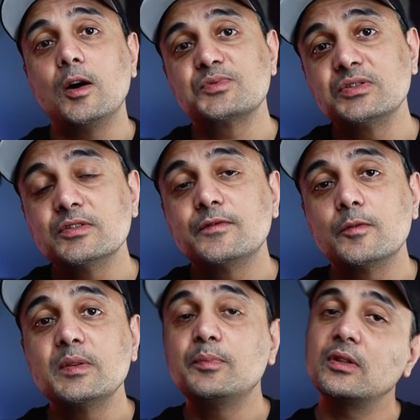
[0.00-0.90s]
options for
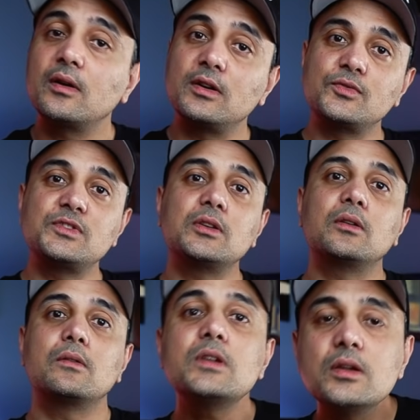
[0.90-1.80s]
people that are switching
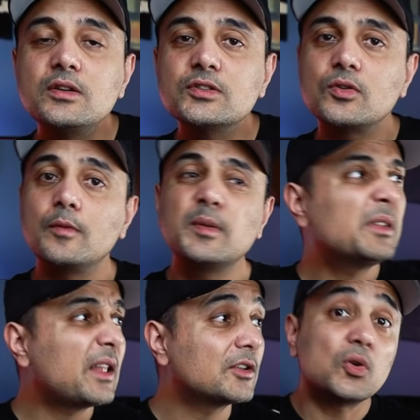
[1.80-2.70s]
careers or people
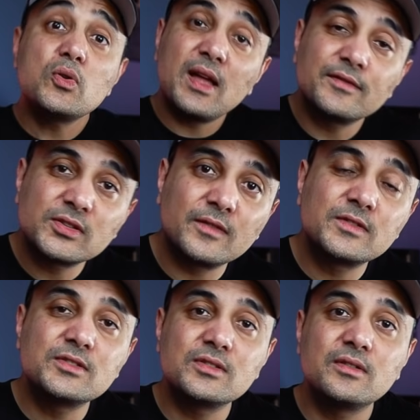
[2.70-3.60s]
that don't have a software
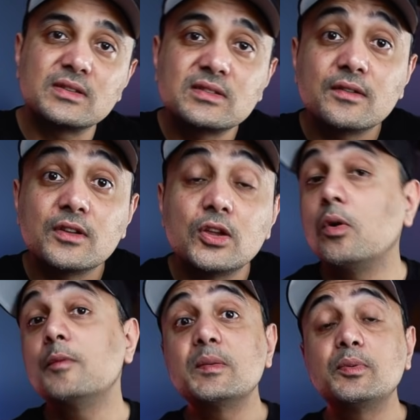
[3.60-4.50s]
engineering degree
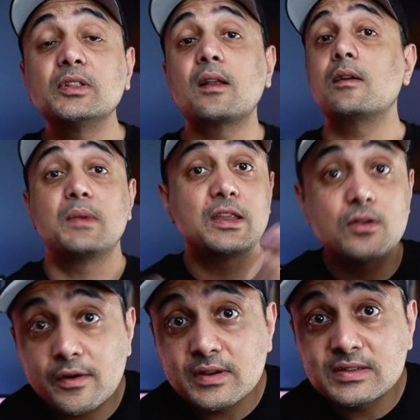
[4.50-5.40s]
or people that are
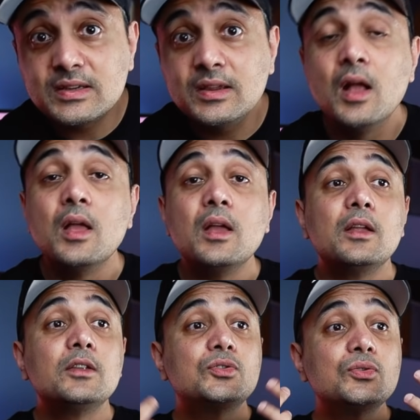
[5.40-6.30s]
minority
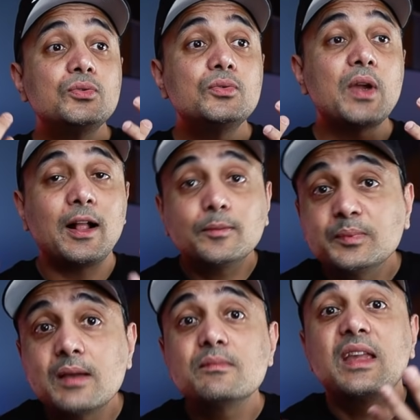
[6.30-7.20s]
to help
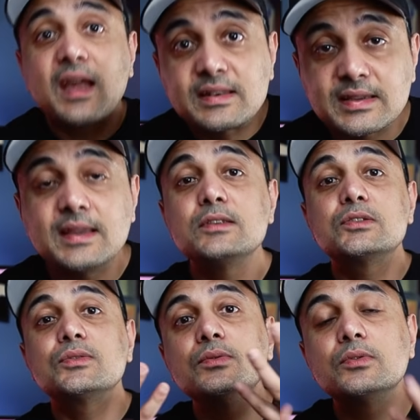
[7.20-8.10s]
them get
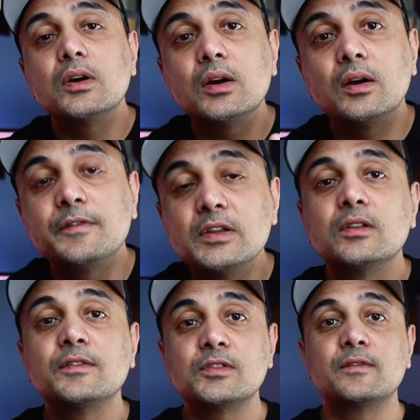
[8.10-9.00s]
into the field
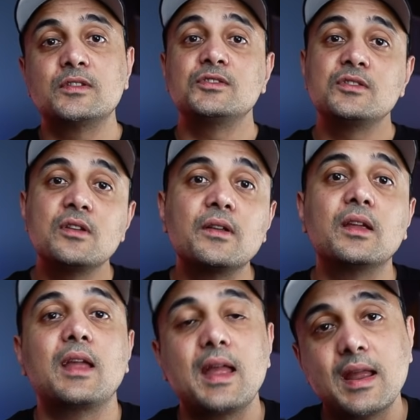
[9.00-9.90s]
of software
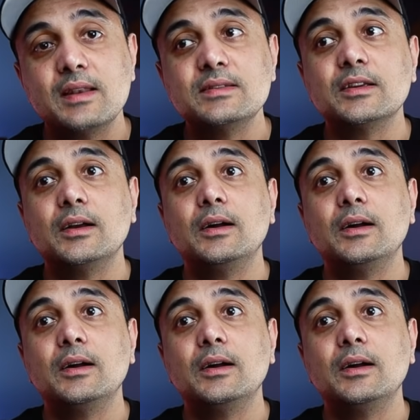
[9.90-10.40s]
engineering. And